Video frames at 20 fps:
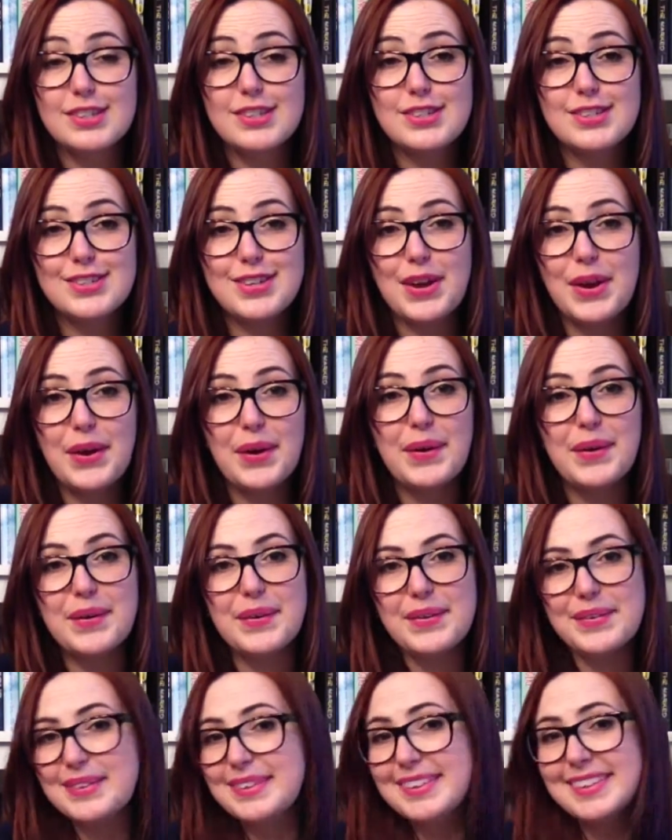
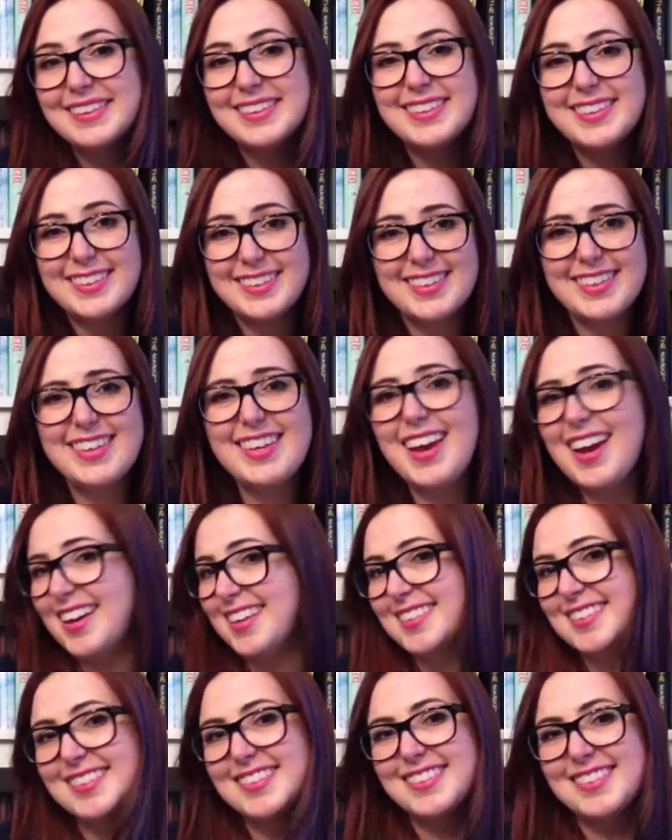So,
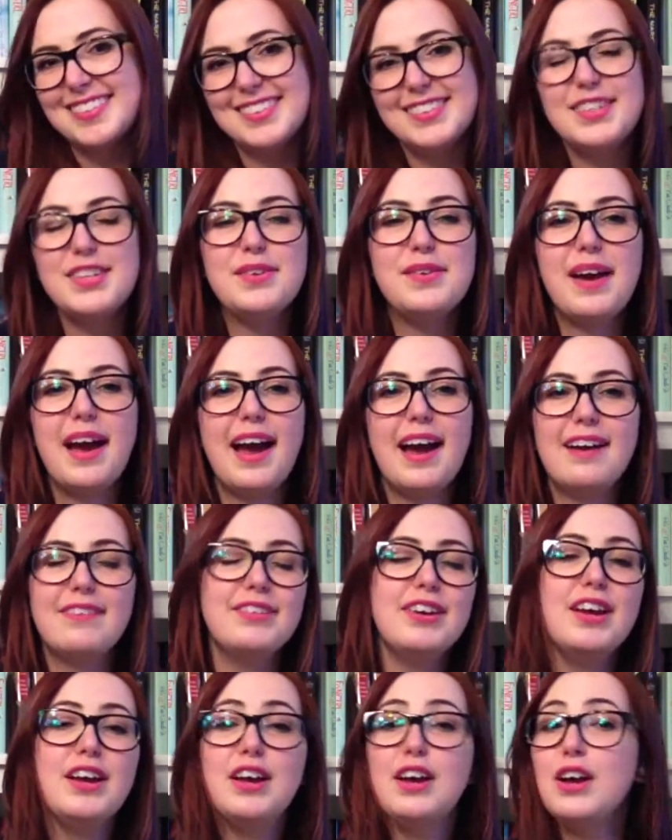yes, you have
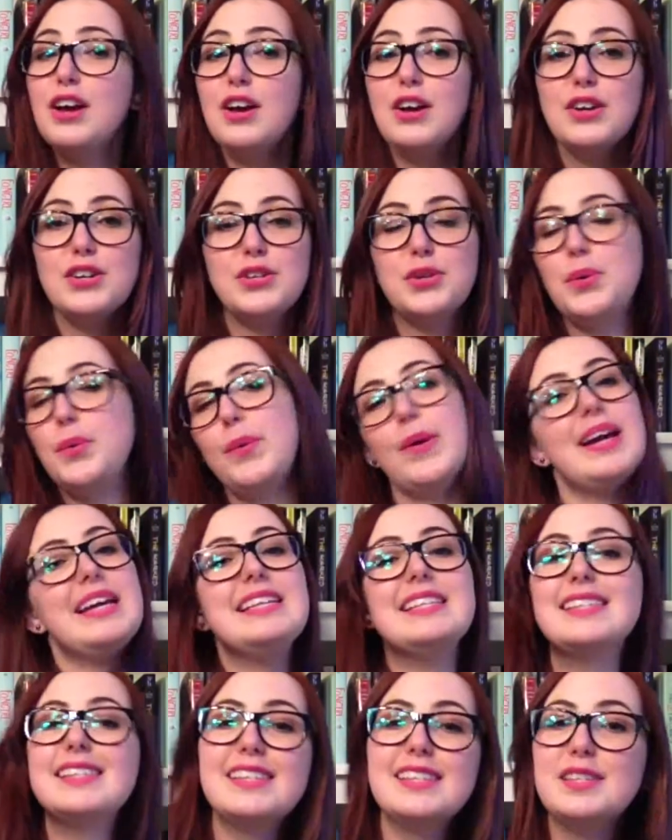
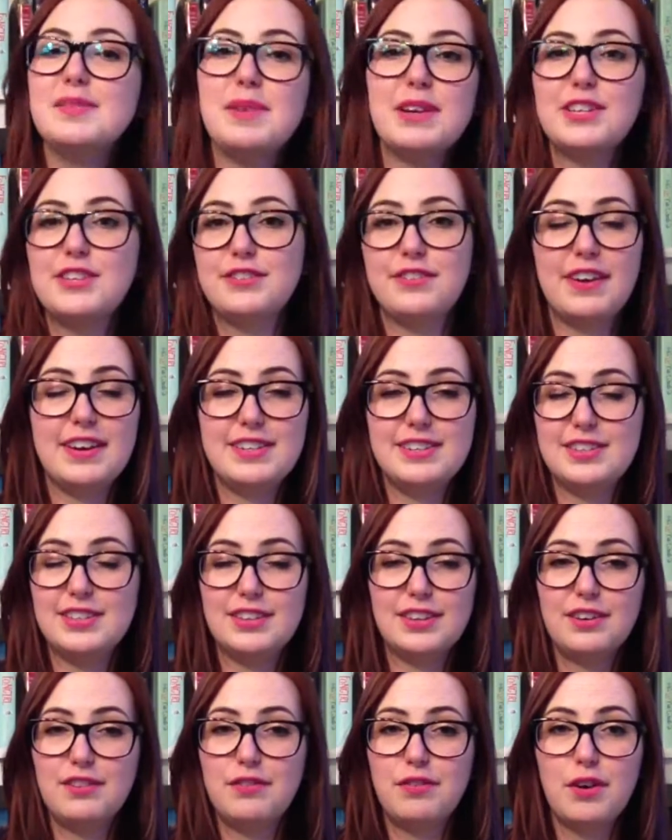twice as much fun to
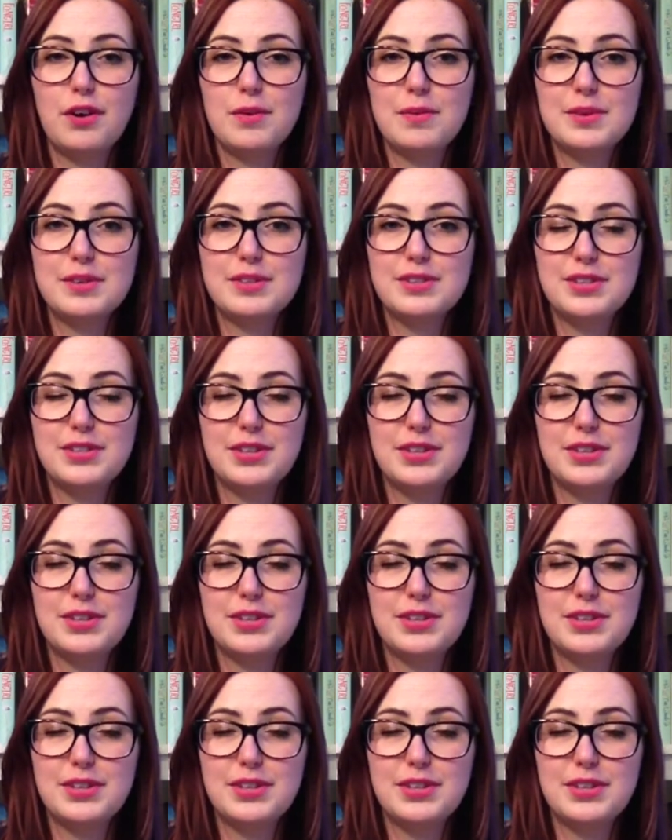look forward